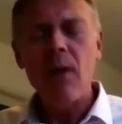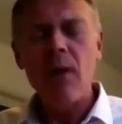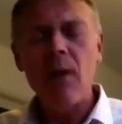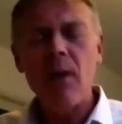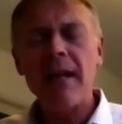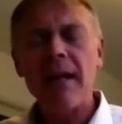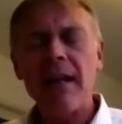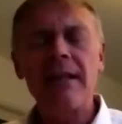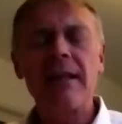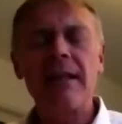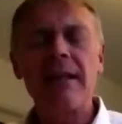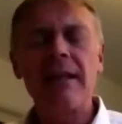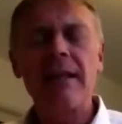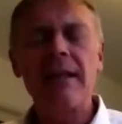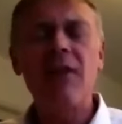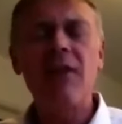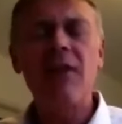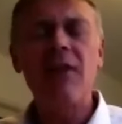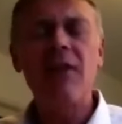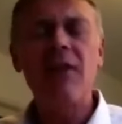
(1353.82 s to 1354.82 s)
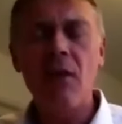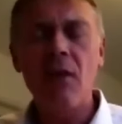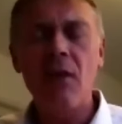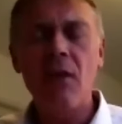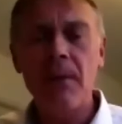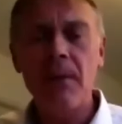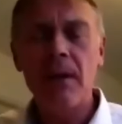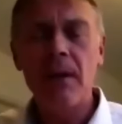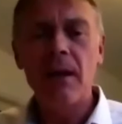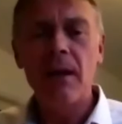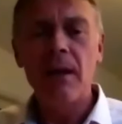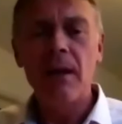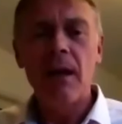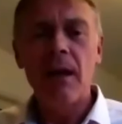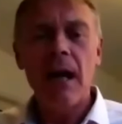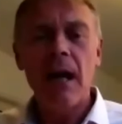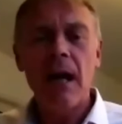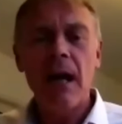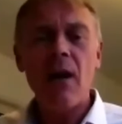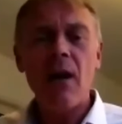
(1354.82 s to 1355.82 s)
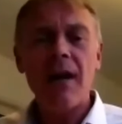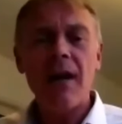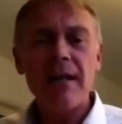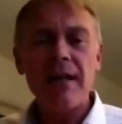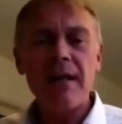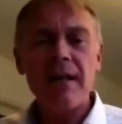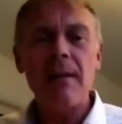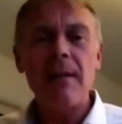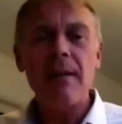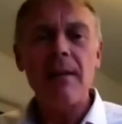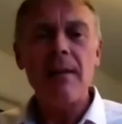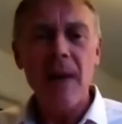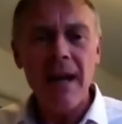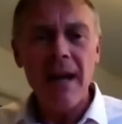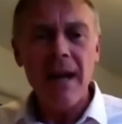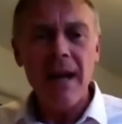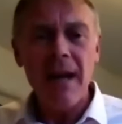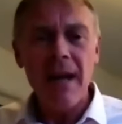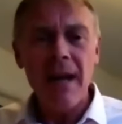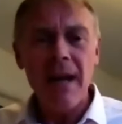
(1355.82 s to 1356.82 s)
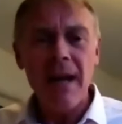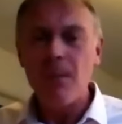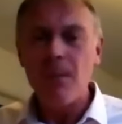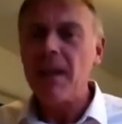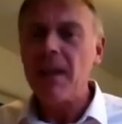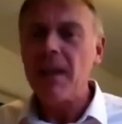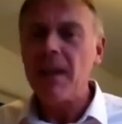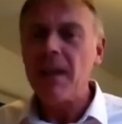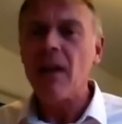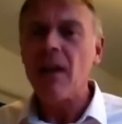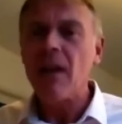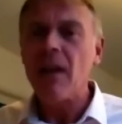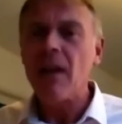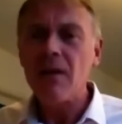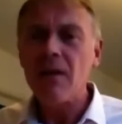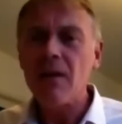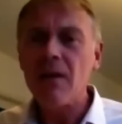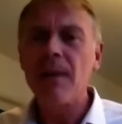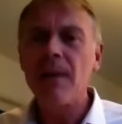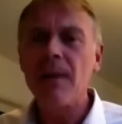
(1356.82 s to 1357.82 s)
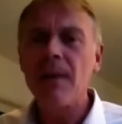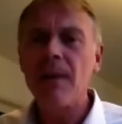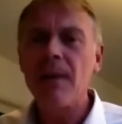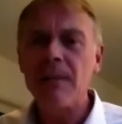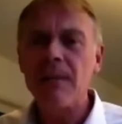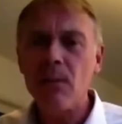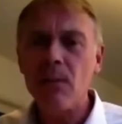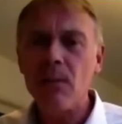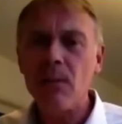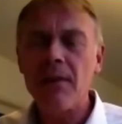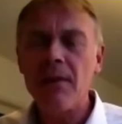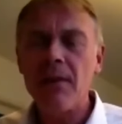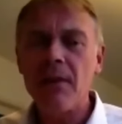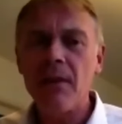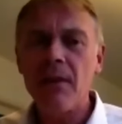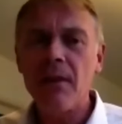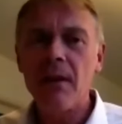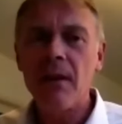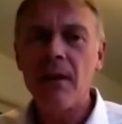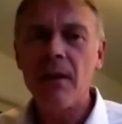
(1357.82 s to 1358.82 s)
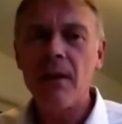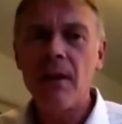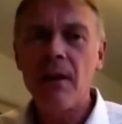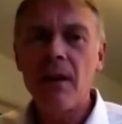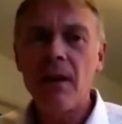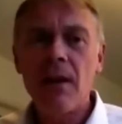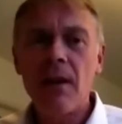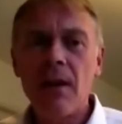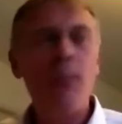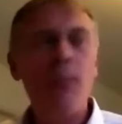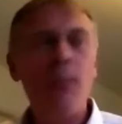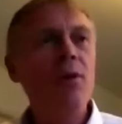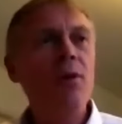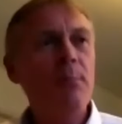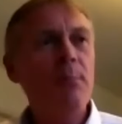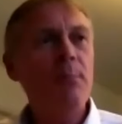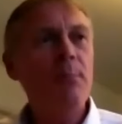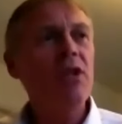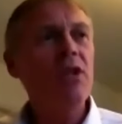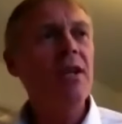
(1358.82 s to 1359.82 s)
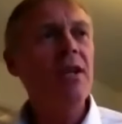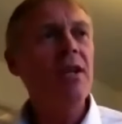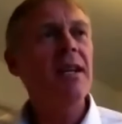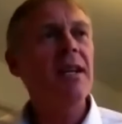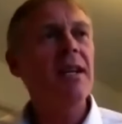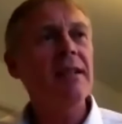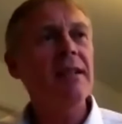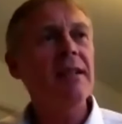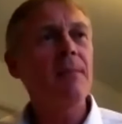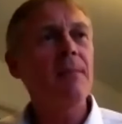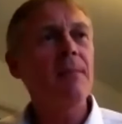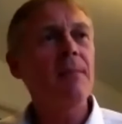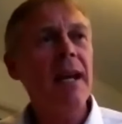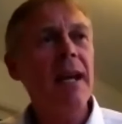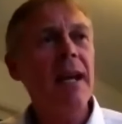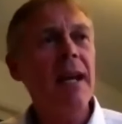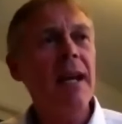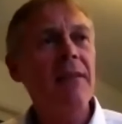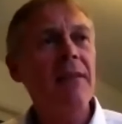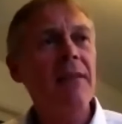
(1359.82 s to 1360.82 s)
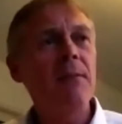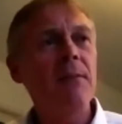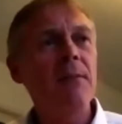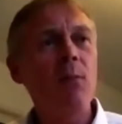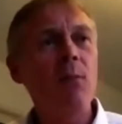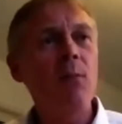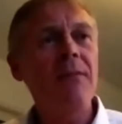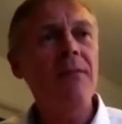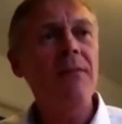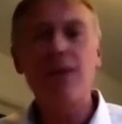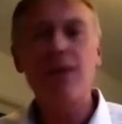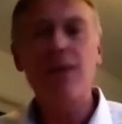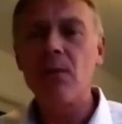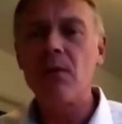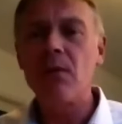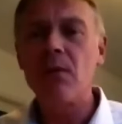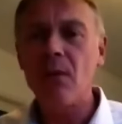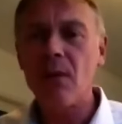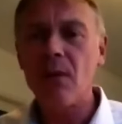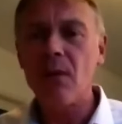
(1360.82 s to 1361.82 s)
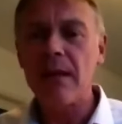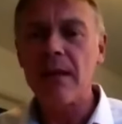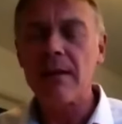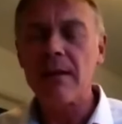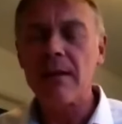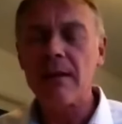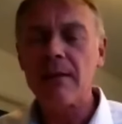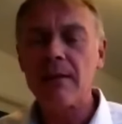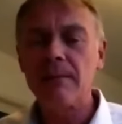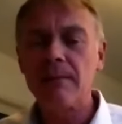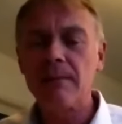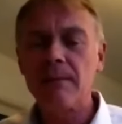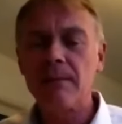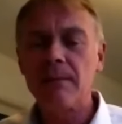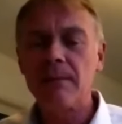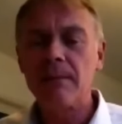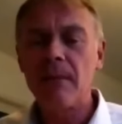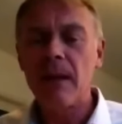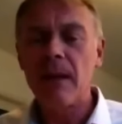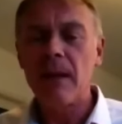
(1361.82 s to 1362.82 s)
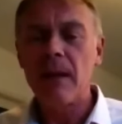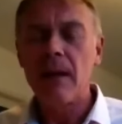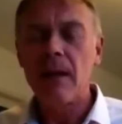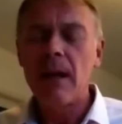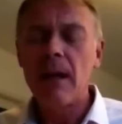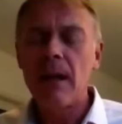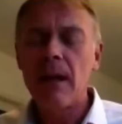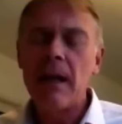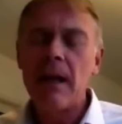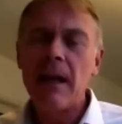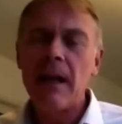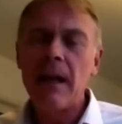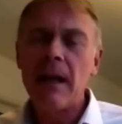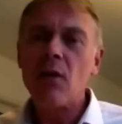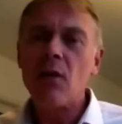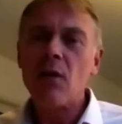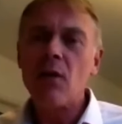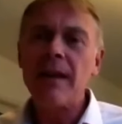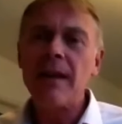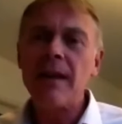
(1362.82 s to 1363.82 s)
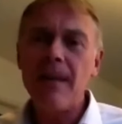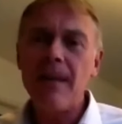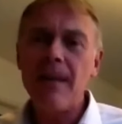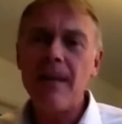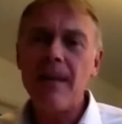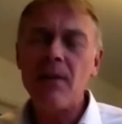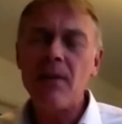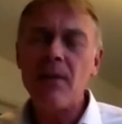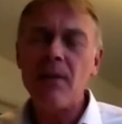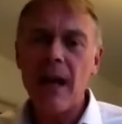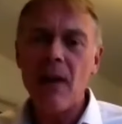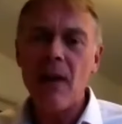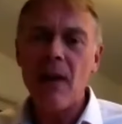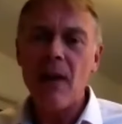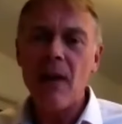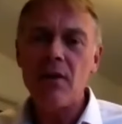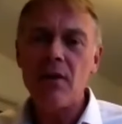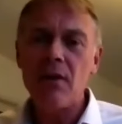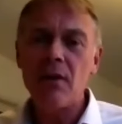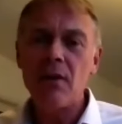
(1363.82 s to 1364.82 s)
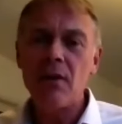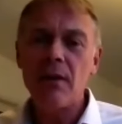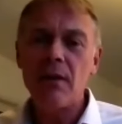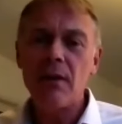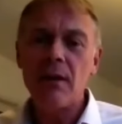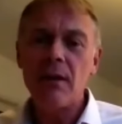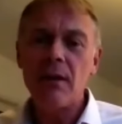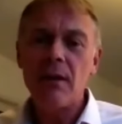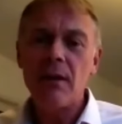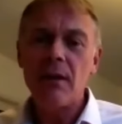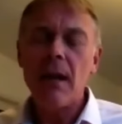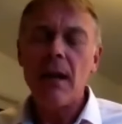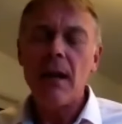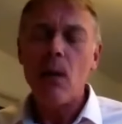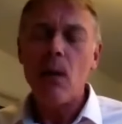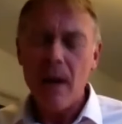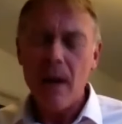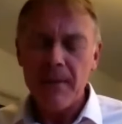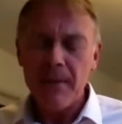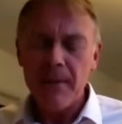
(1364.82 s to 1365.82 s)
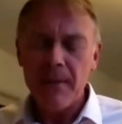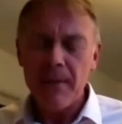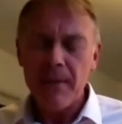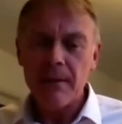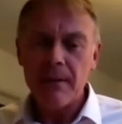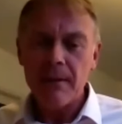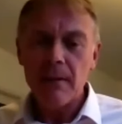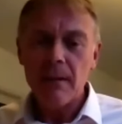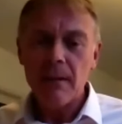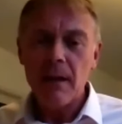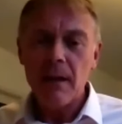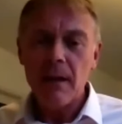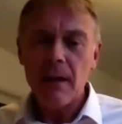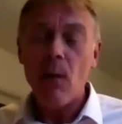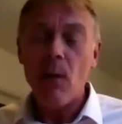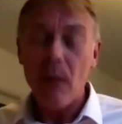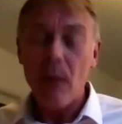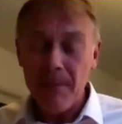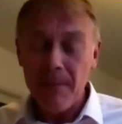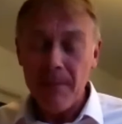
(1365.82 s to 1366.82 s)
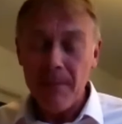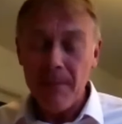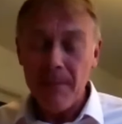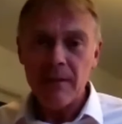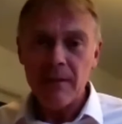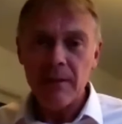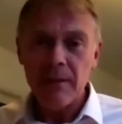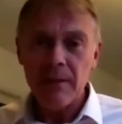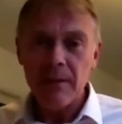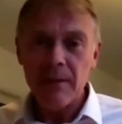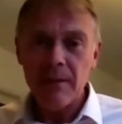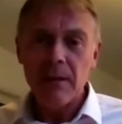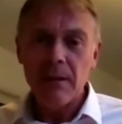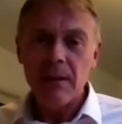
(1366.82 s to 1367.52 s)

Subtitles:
I thought, how can I just give it all up? How can I just abandon something that God's blessed me with? The most precious things in my life, my wife and two daughters. And so I came out of the garage and I wept.